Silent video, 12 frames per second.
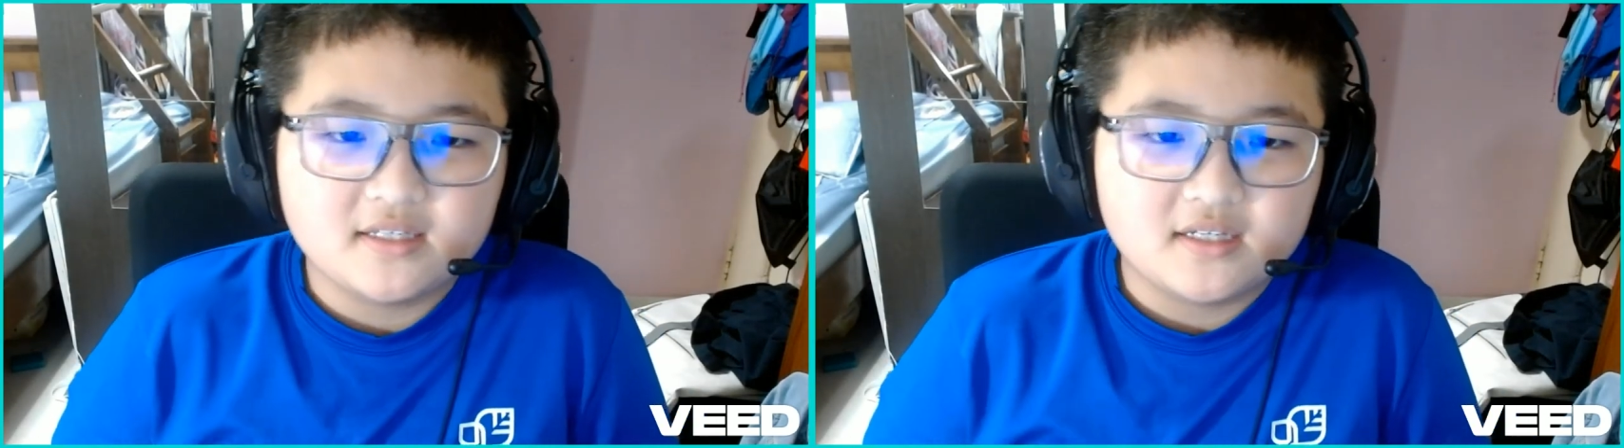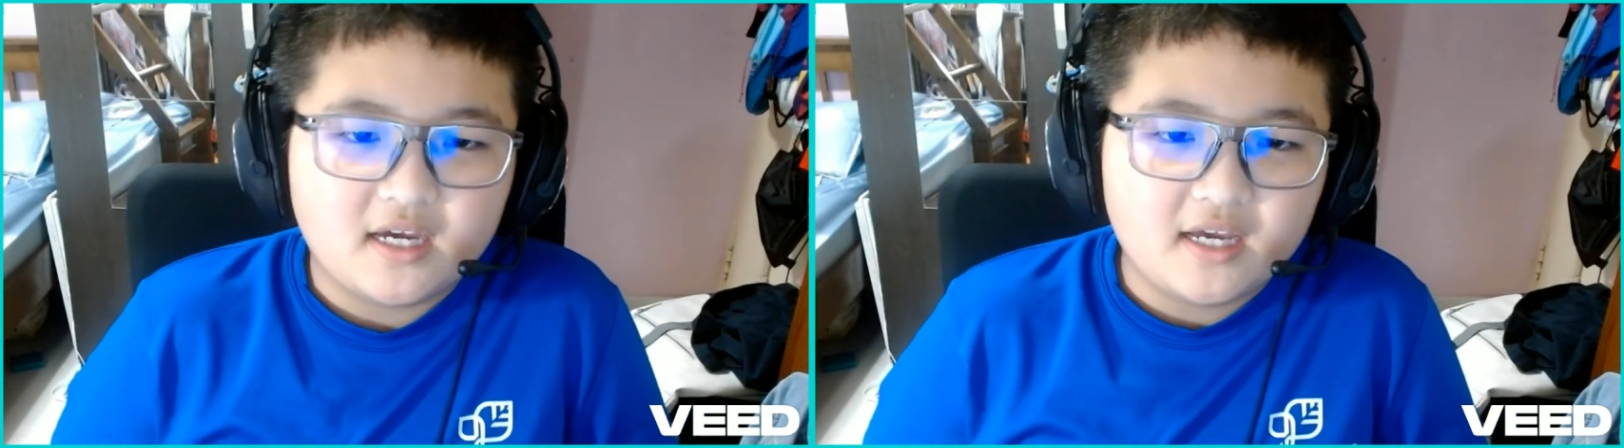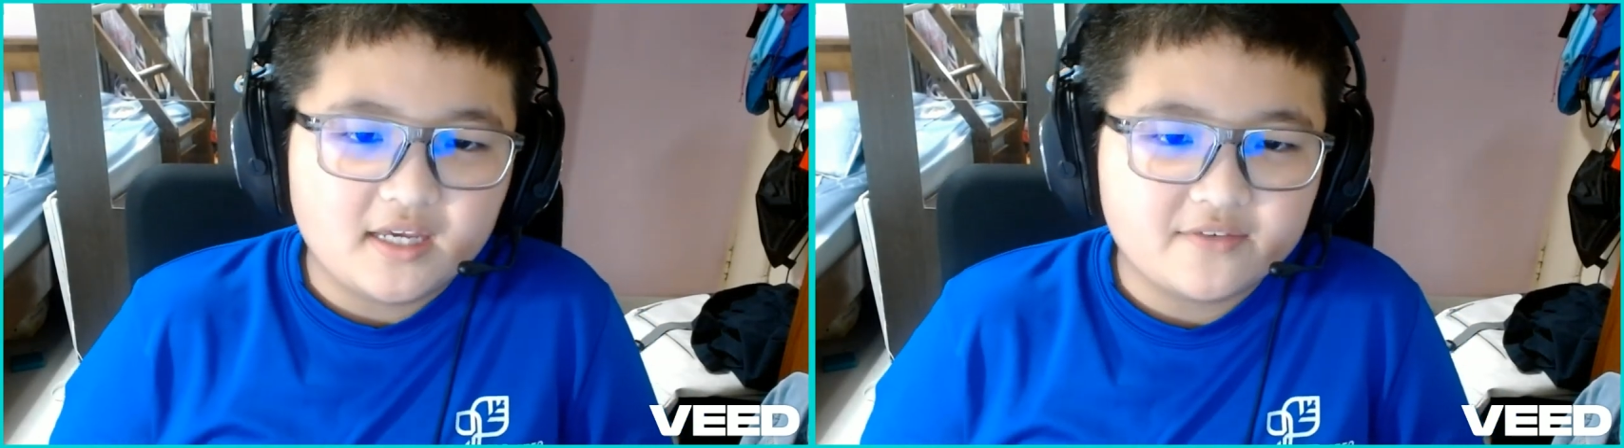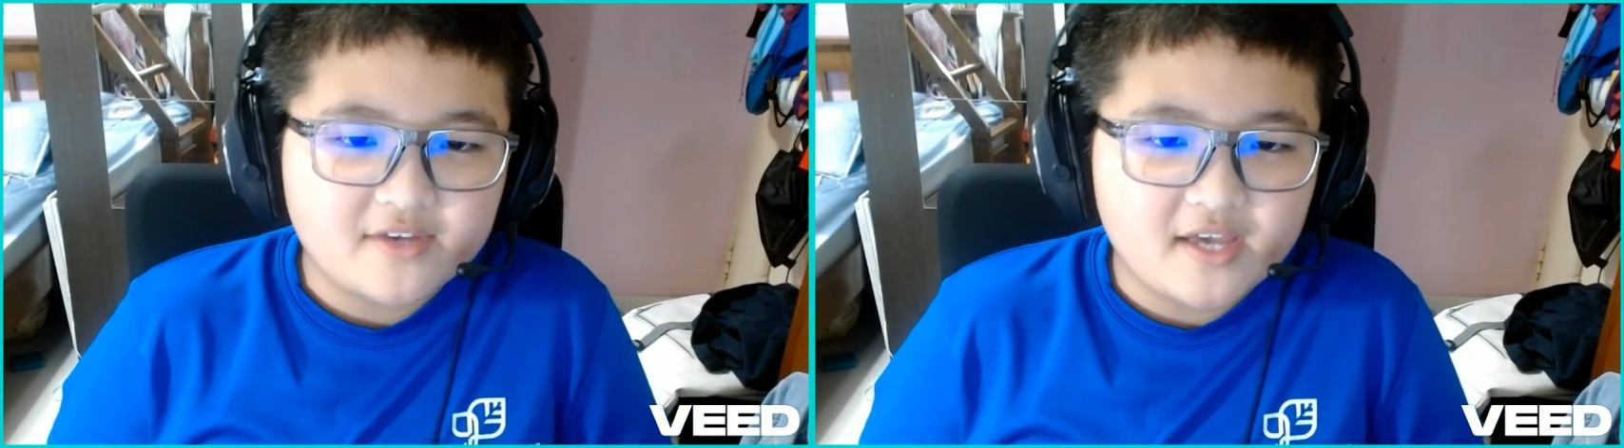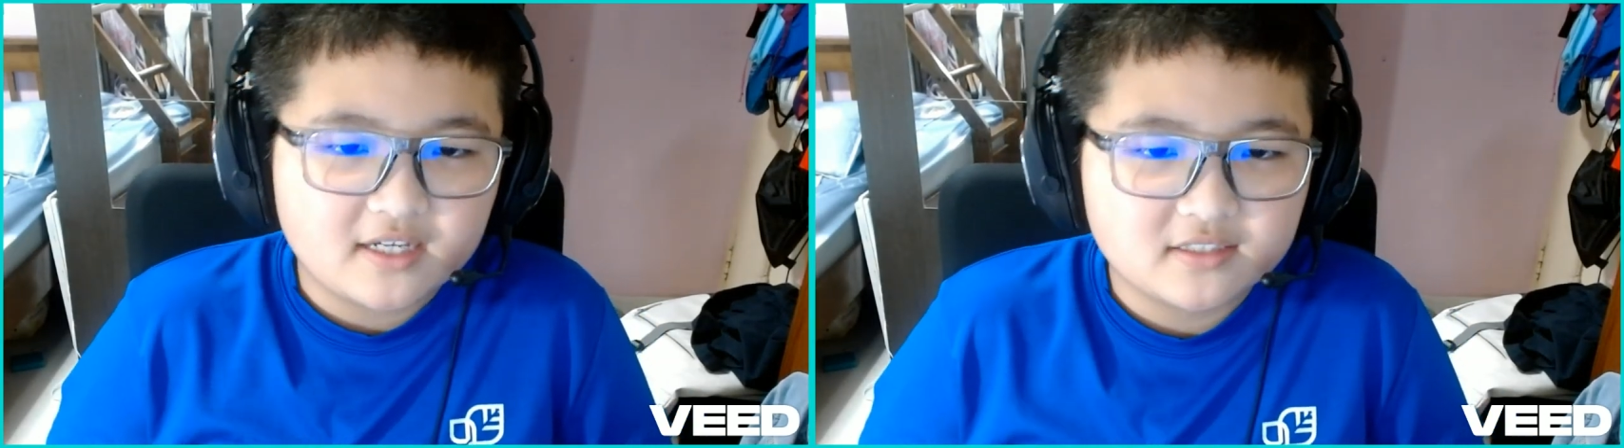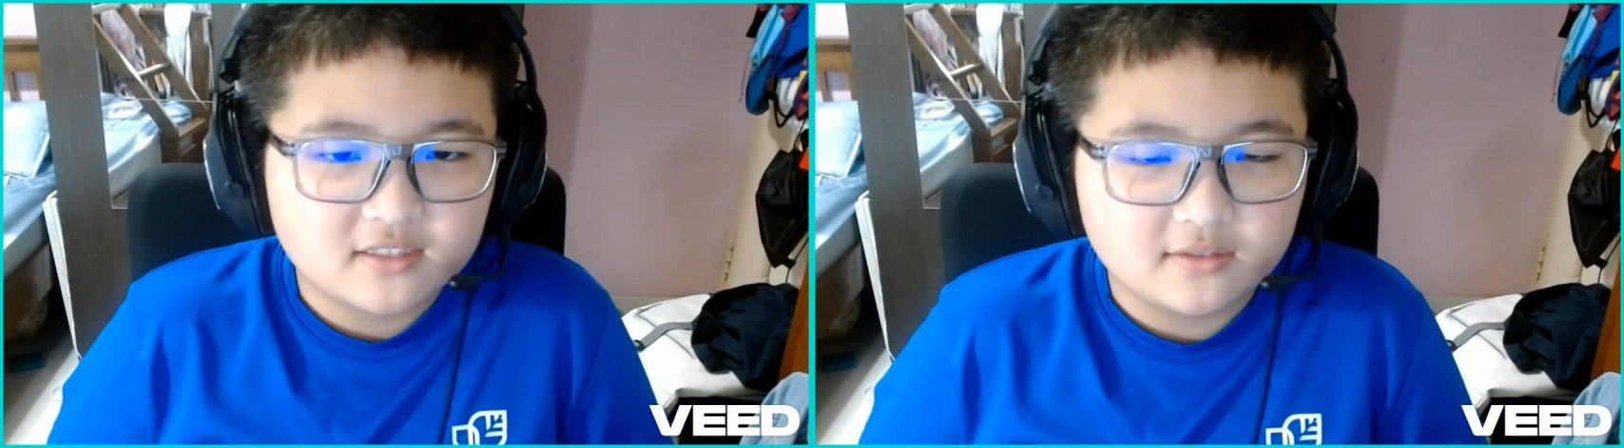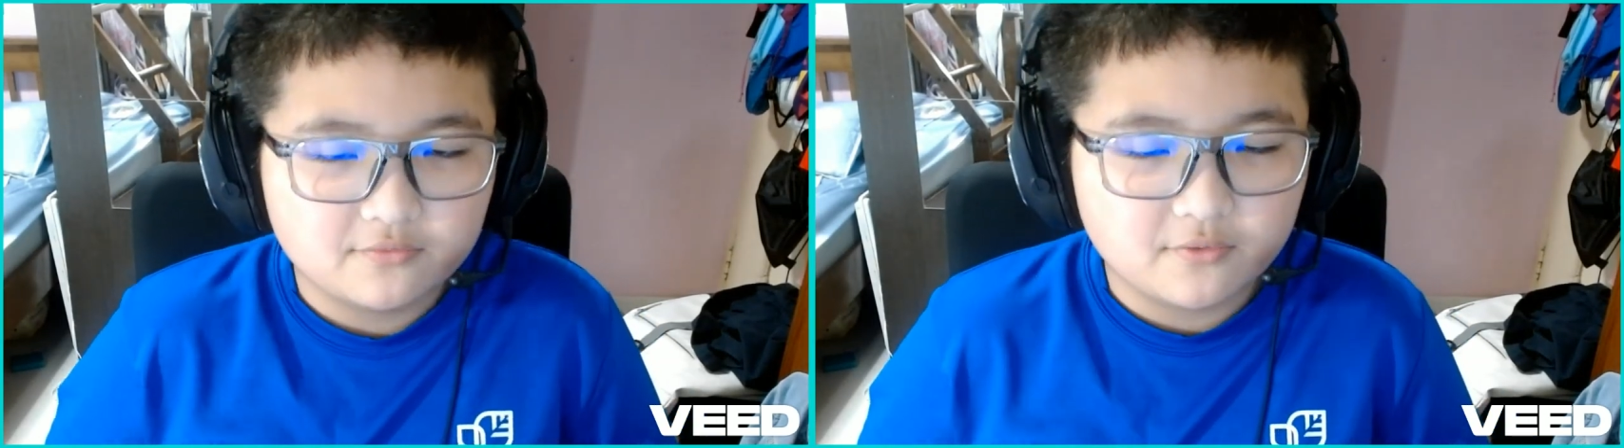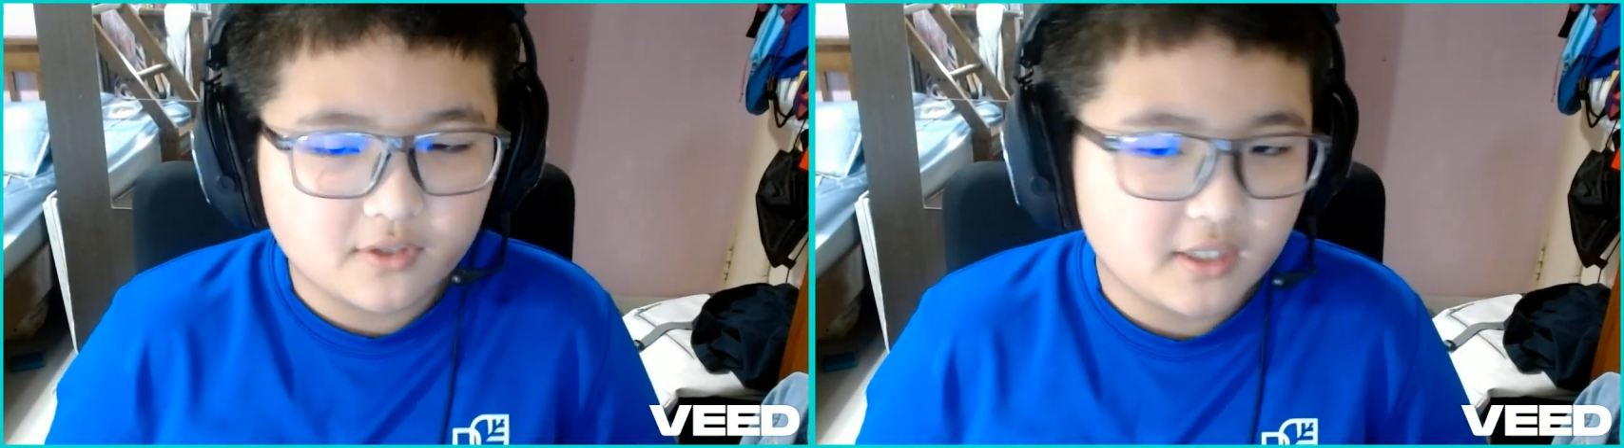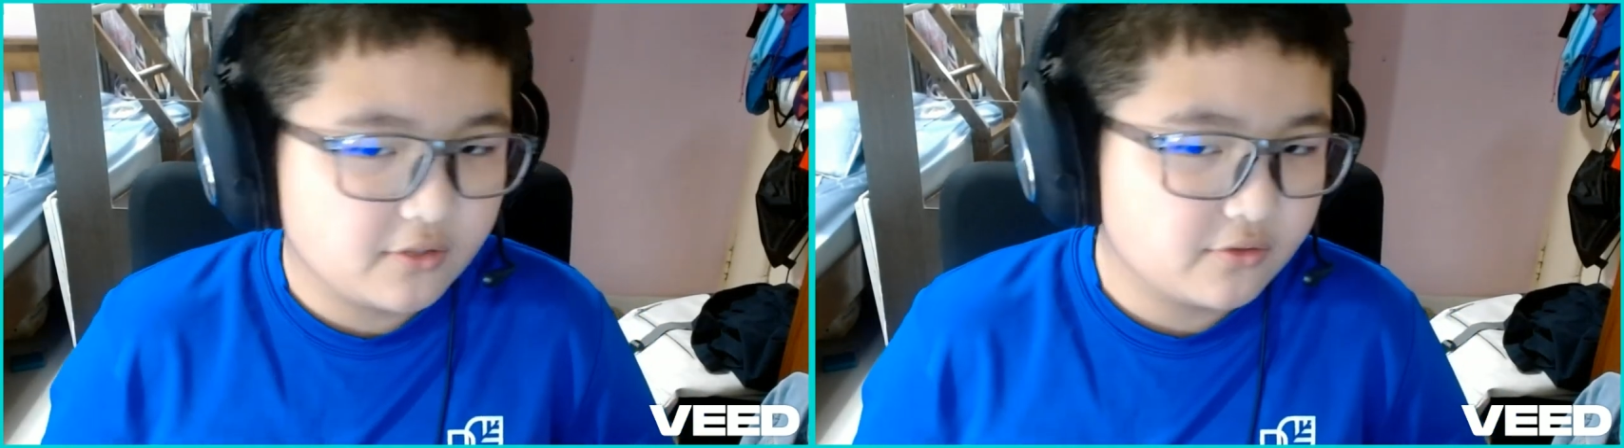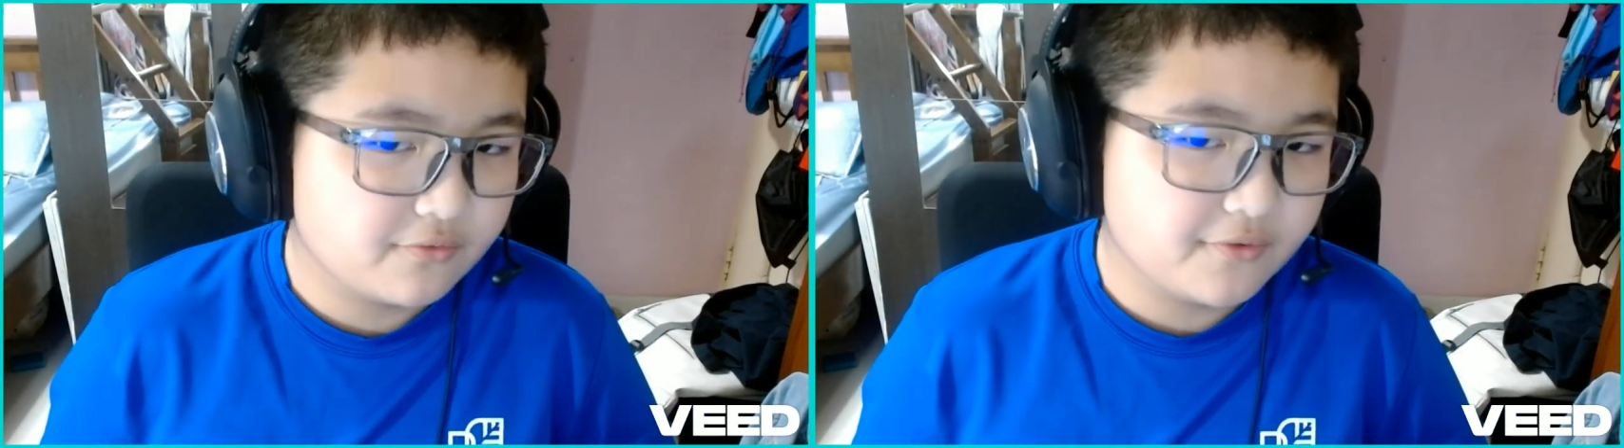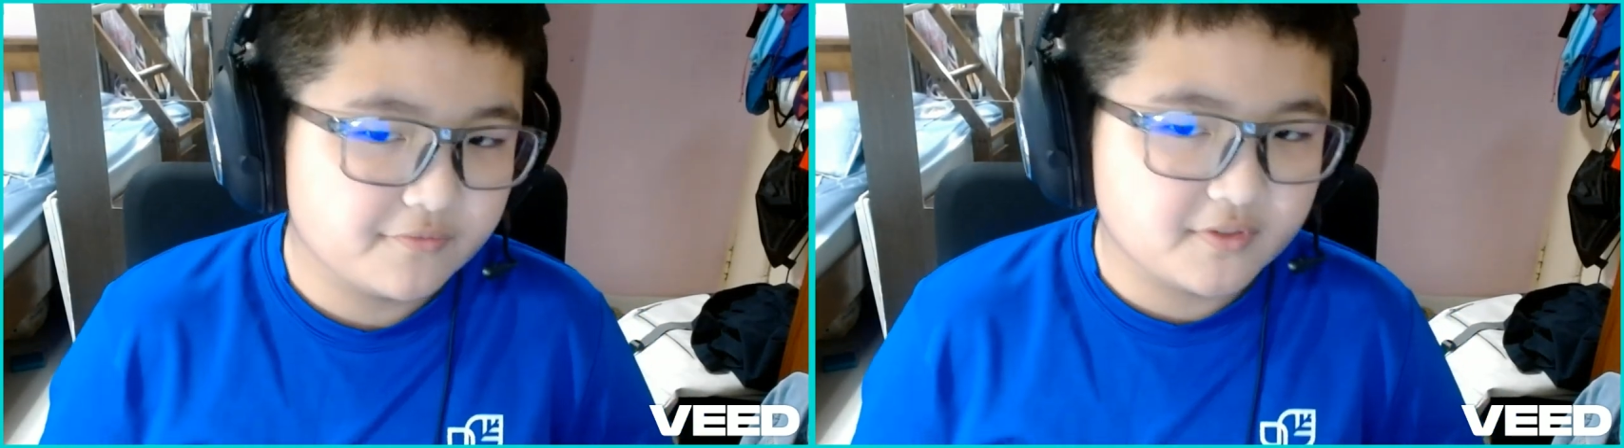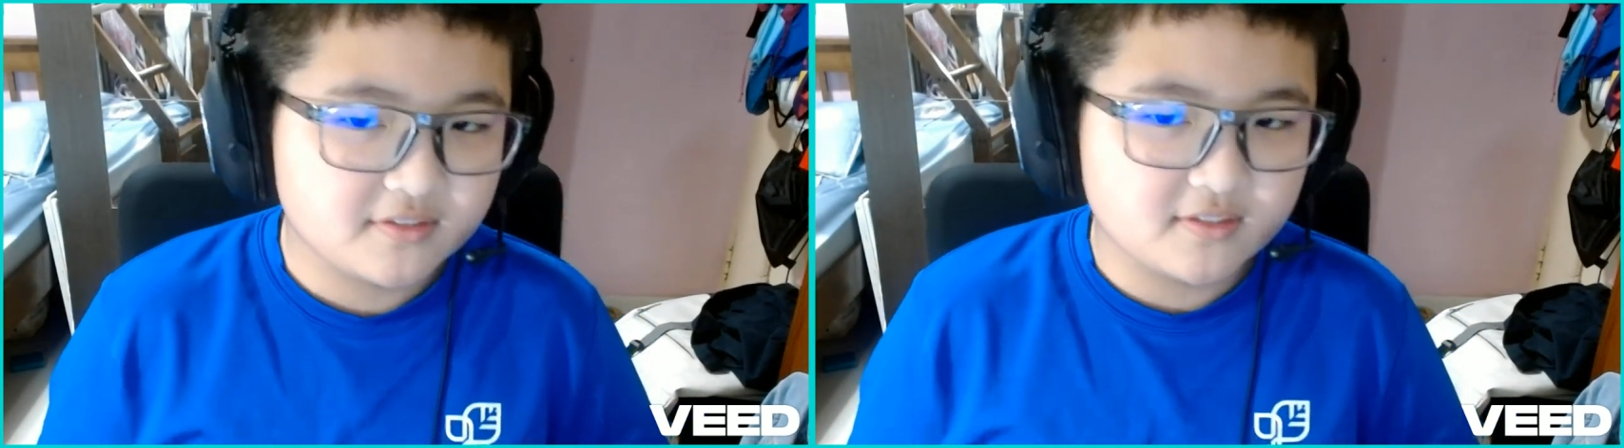I have actually
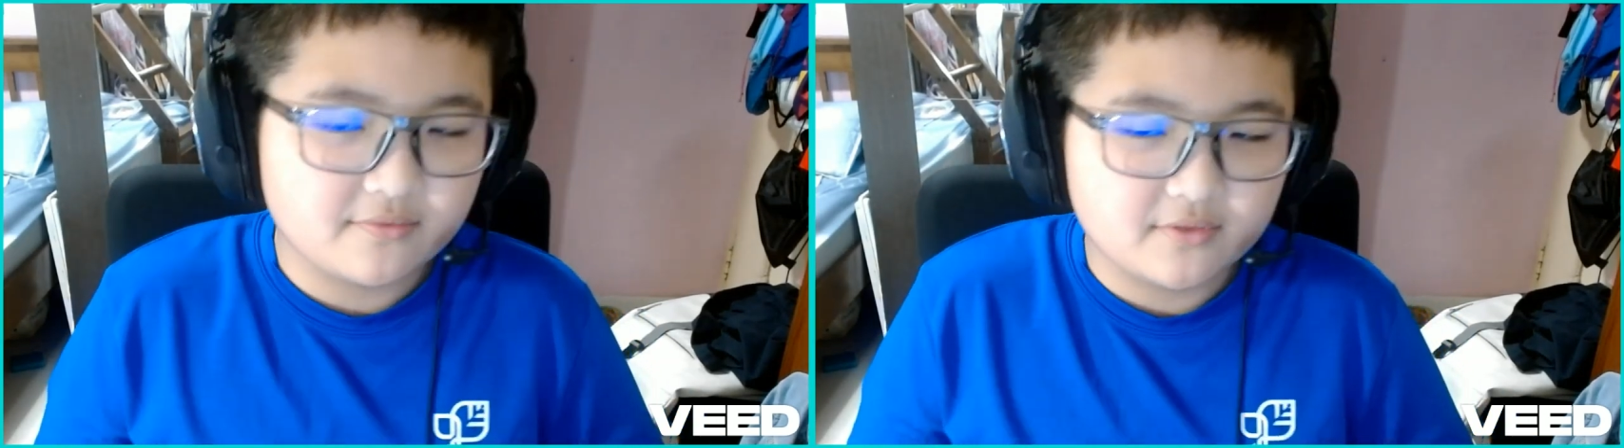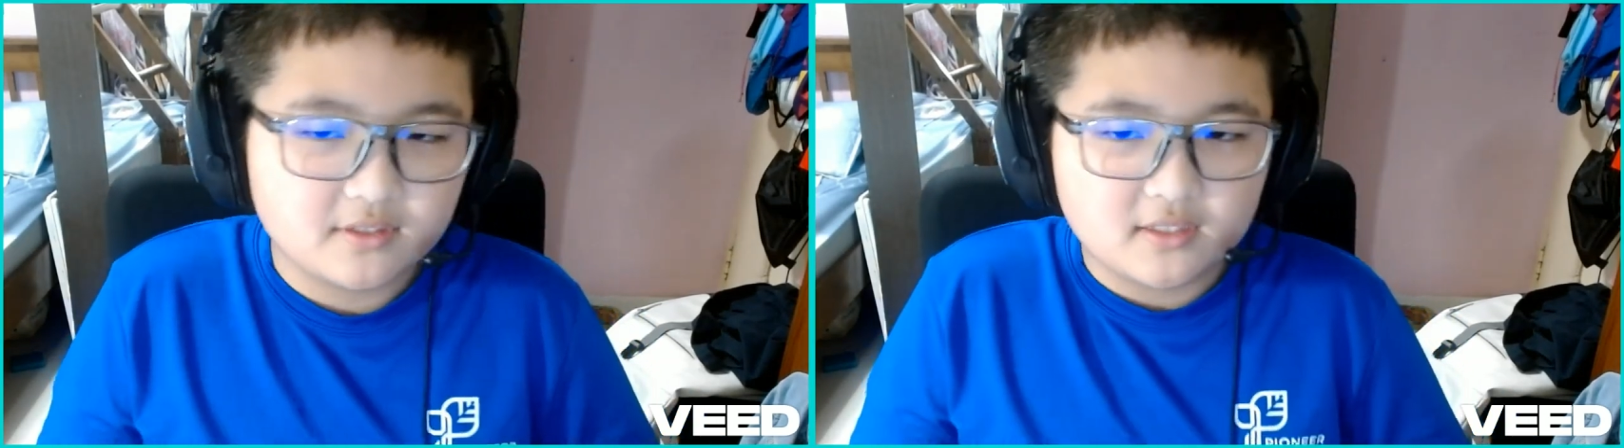457